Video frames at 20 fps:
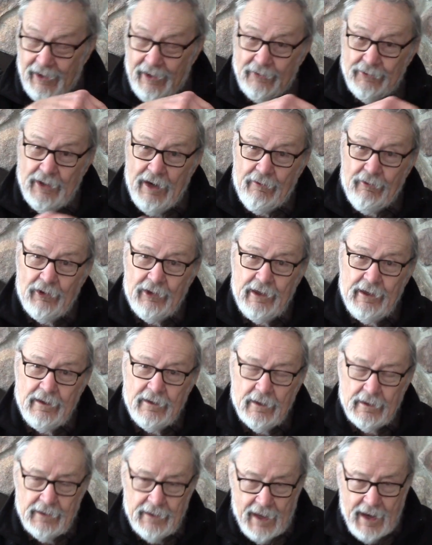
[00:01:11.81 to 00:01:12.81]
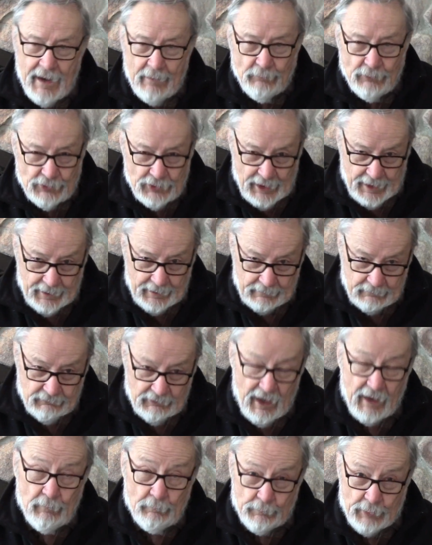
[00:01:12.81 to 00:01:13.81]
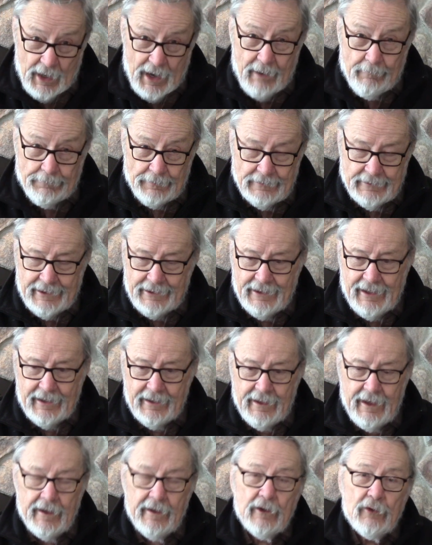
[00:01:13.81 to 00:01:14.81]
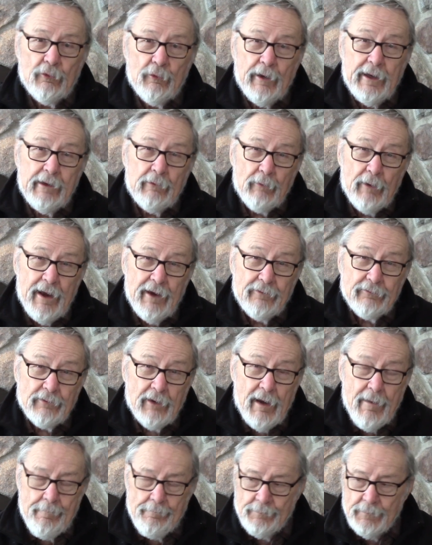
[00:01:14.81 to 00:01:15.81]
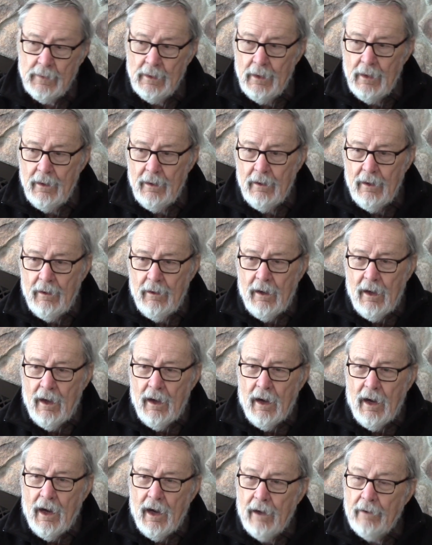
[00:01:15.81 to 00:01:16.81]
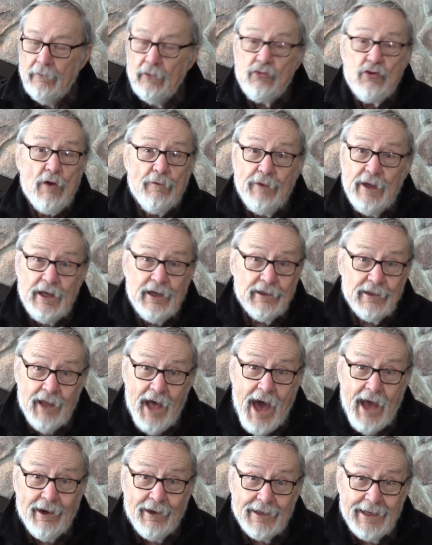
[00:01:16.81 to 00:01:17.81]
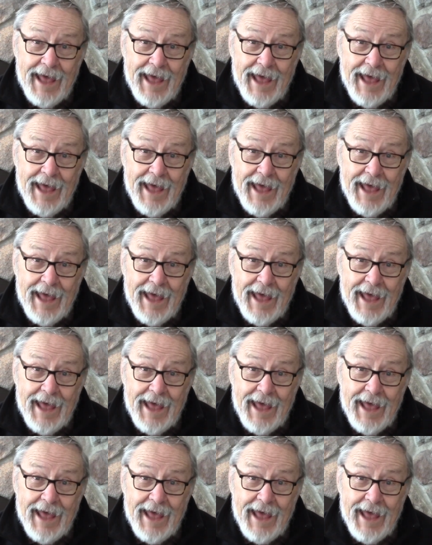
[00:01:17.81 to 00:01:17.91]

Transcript: that's ever eaten a lamb shank done properly, like at a Greek restaurant, uh, you've eaten a lot of